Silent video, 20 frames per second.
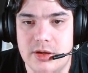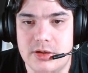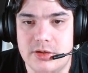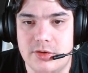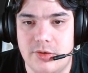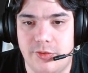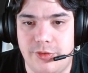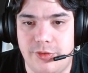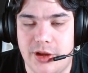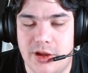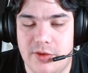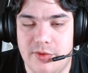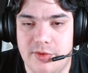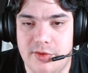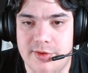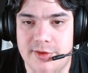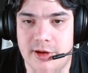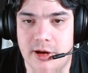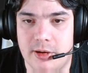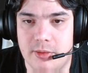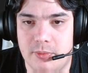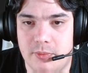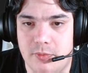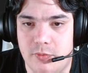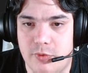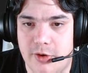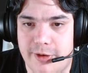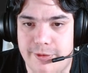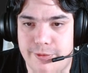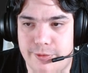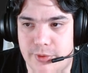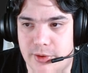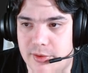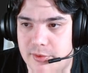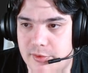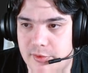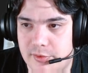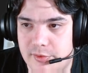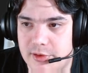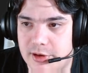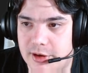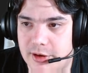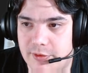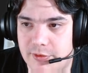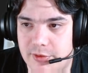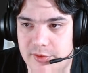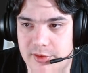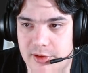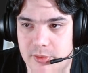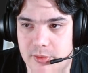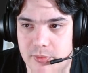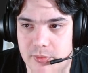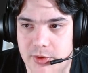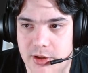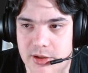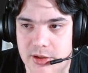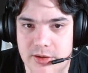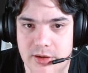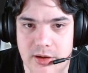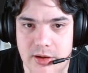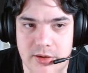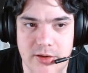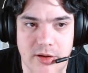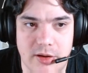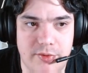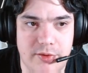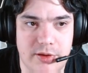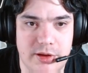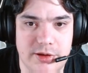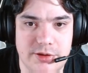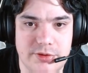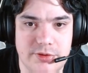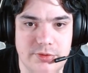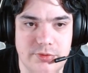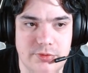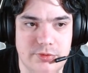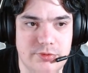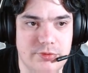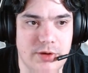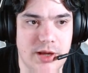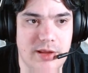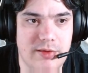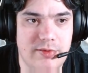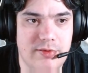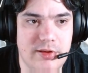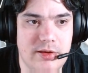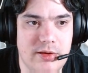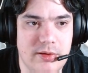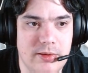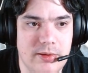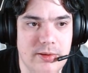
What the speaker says: fix some references and everything, but nothing too crazy.